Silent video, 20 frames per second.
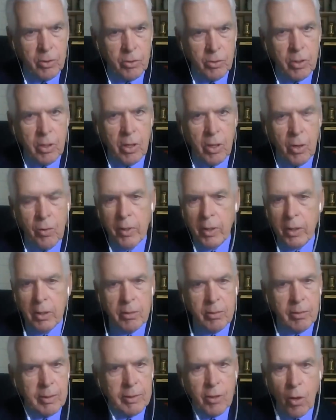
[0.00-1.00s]

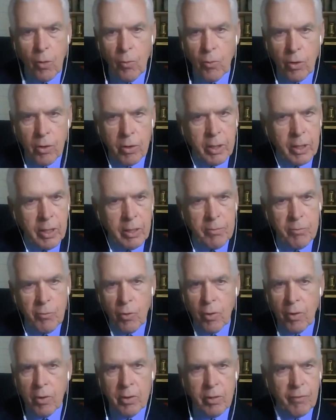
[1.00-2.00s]
and don't work anymore.